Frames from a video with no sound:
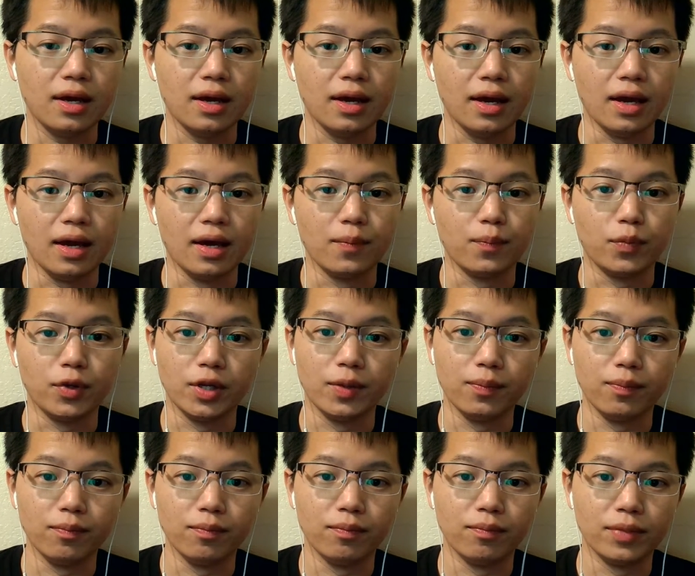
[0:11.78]
and
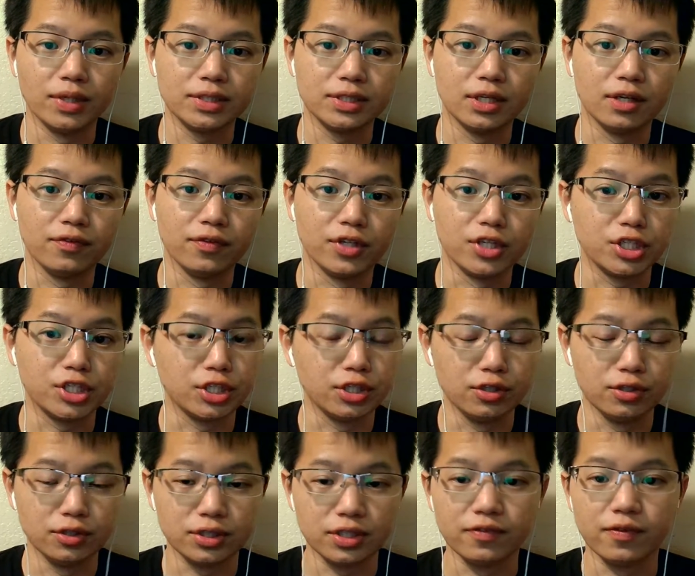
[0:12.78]
putting myself in the
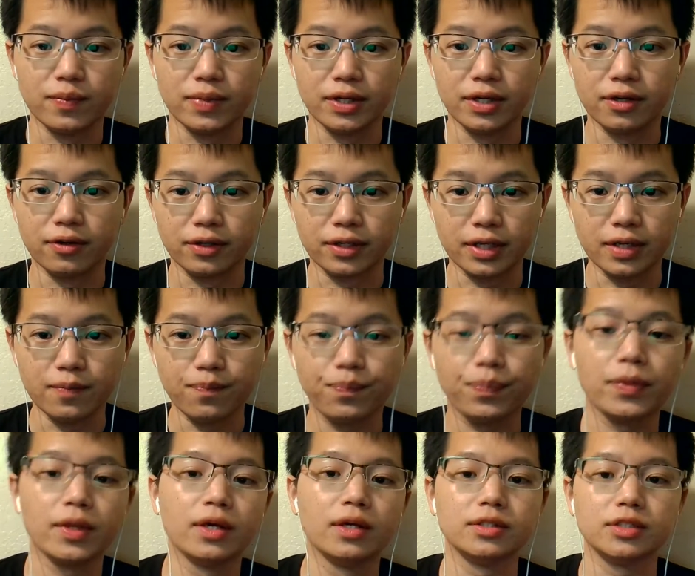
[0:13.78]
shoes of a beginner, okay?
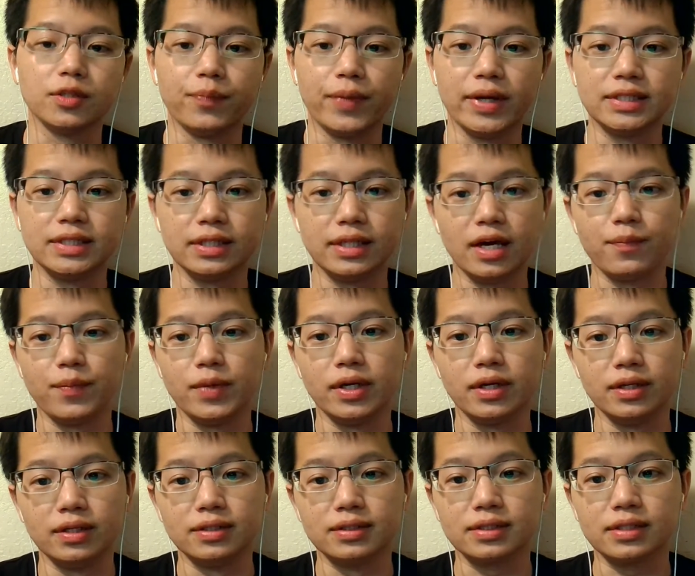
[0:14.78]
So basically that
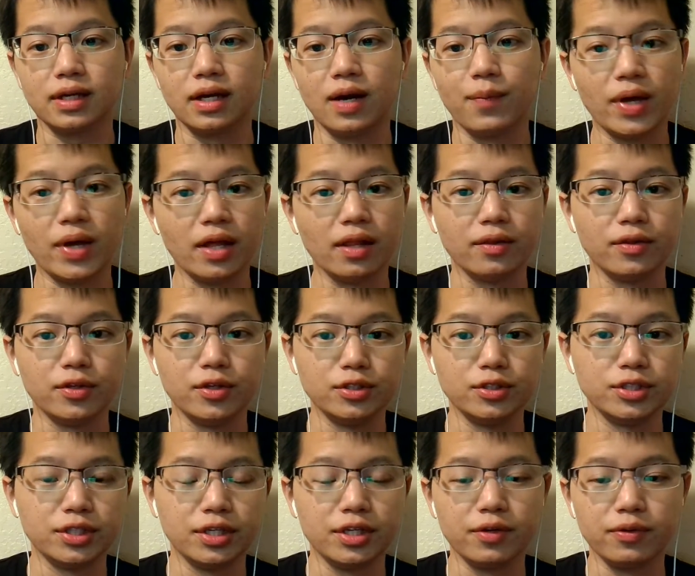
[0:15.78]
means I'm not
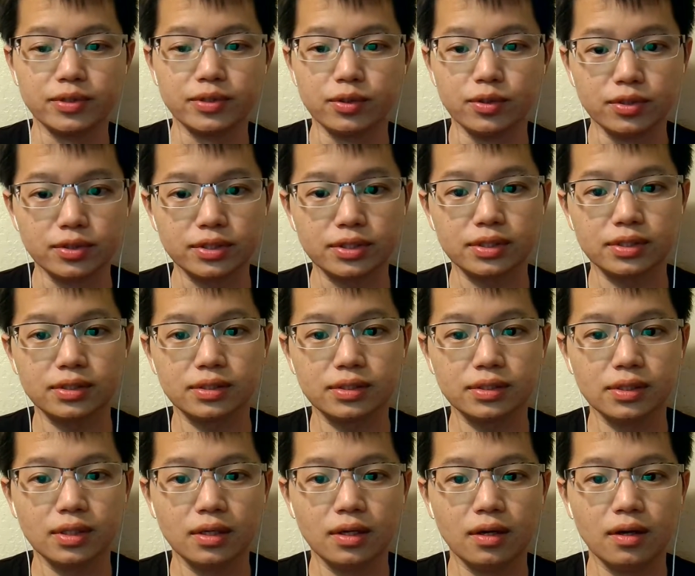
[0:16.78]
using any results,
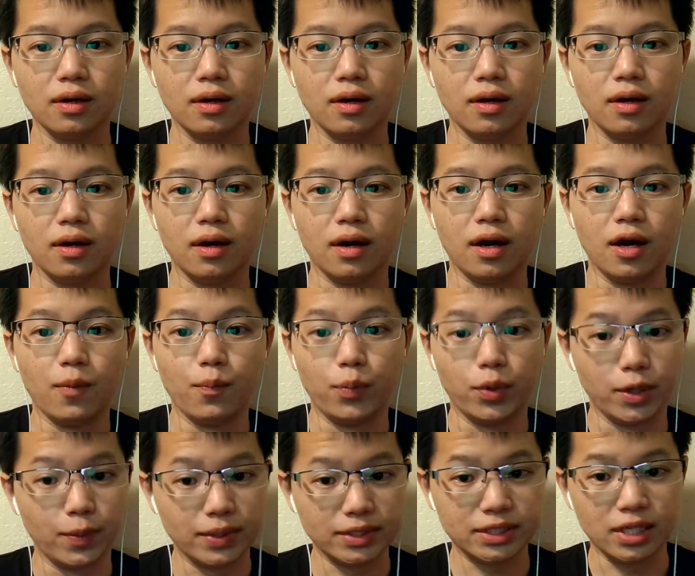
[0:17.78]
I'm putting
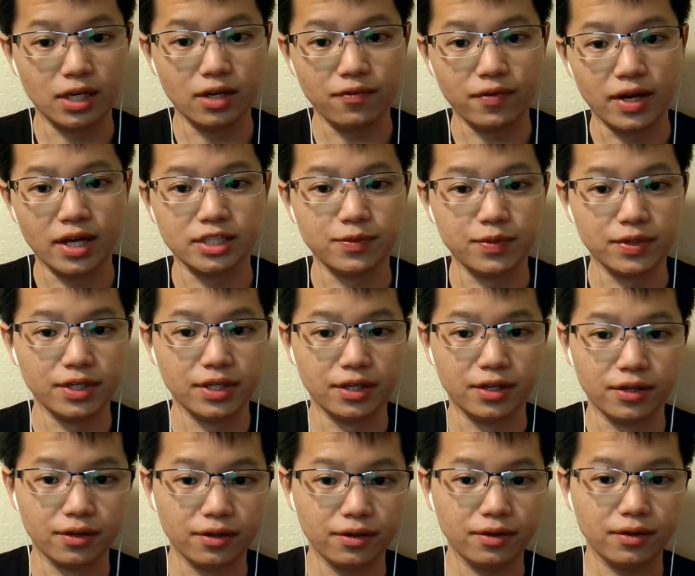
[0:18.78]
myself as a
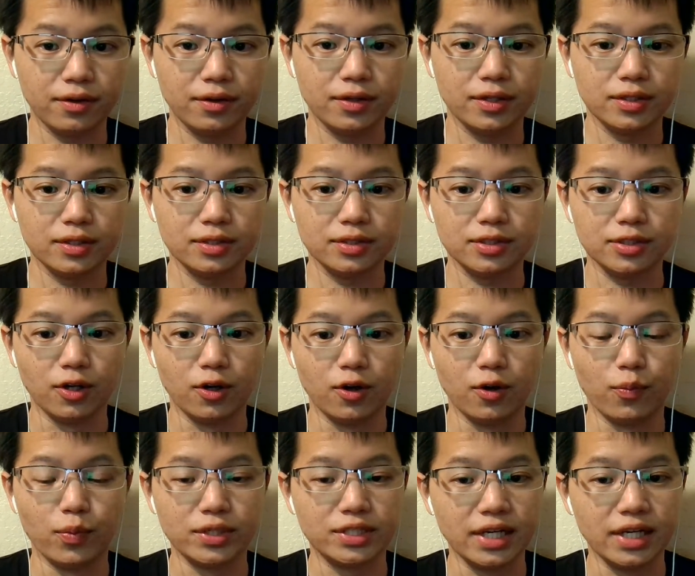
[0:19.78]
beginner, so
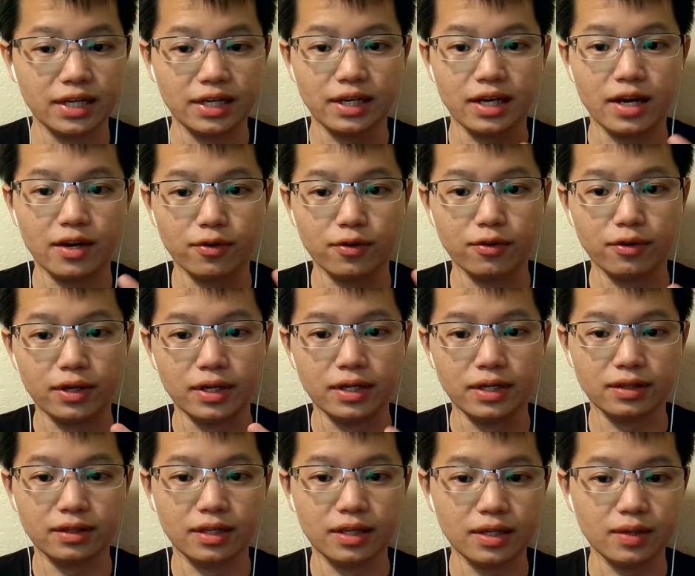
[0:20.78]
pretending I don't know
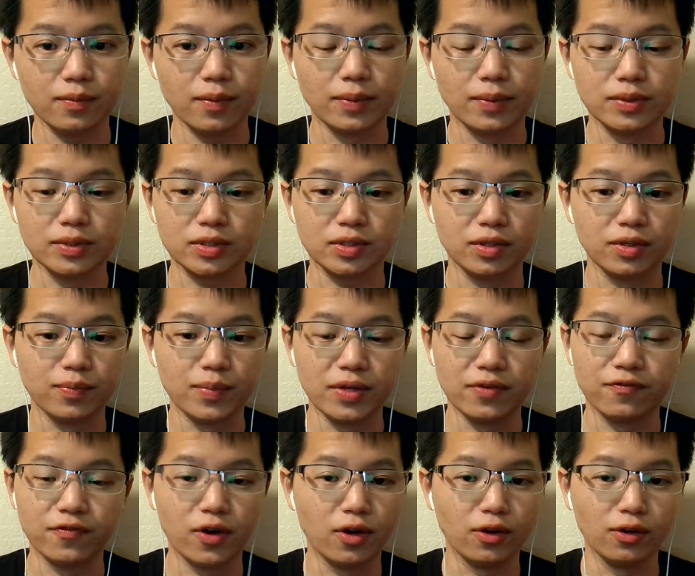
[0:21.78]
anything. I'm just gonna be
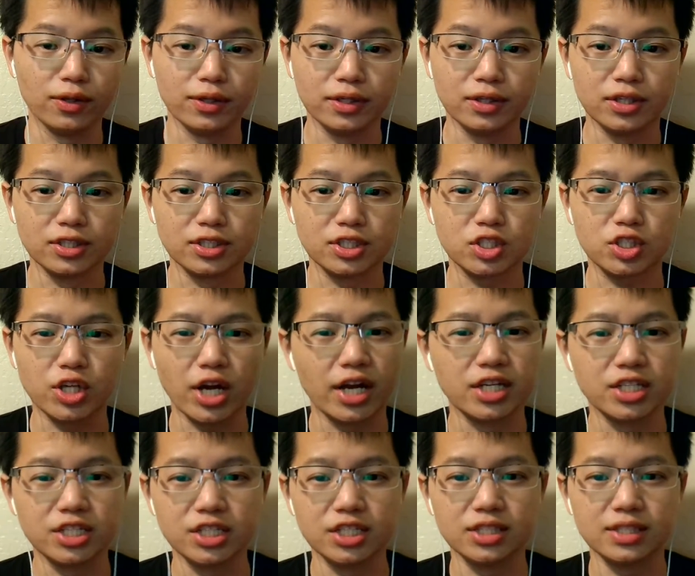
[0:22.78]
following the
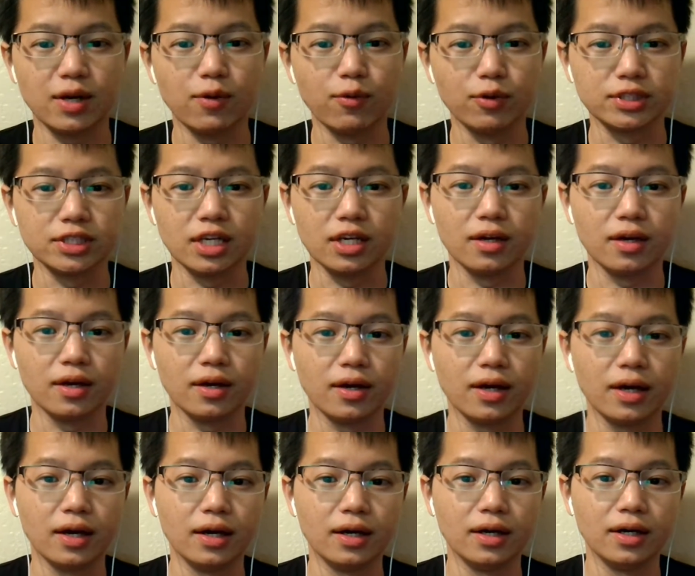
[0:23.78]
strategies that was
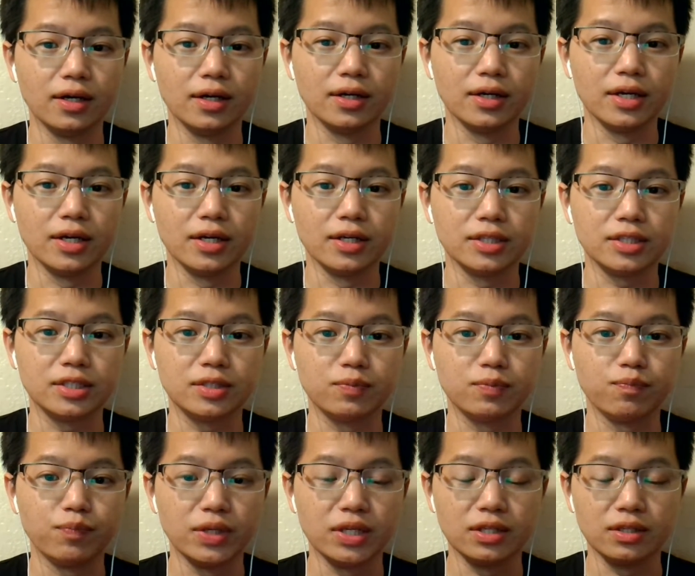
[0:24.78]
uh,
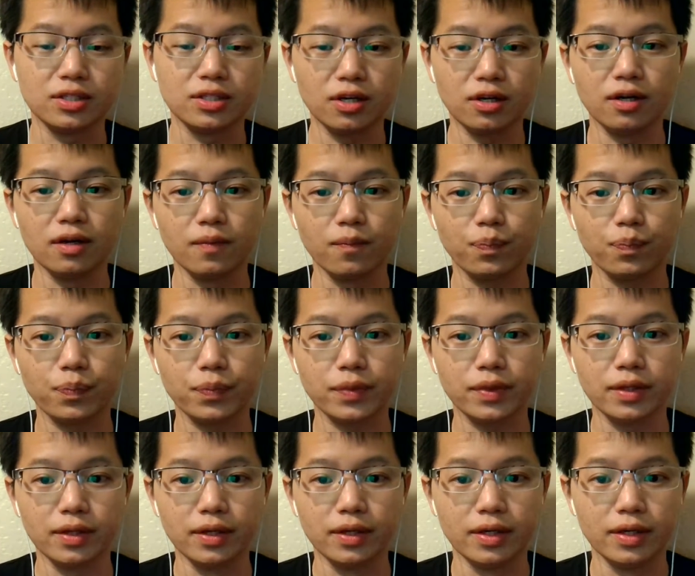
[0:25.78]
being taught
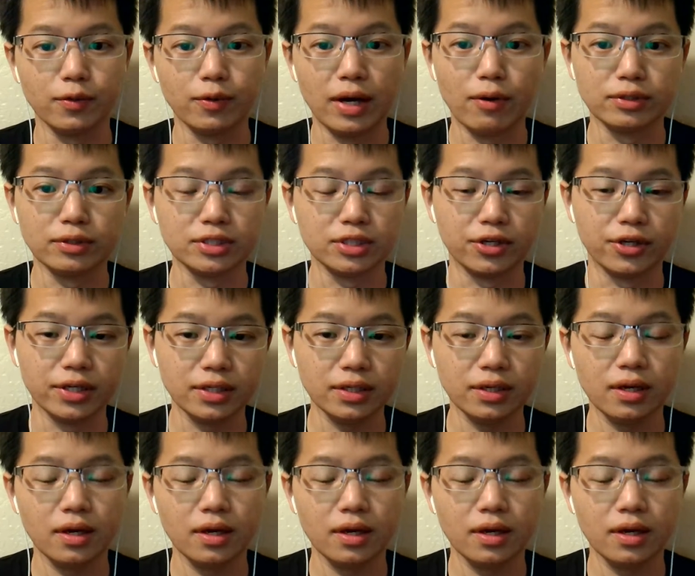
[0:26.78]
and what I was learning,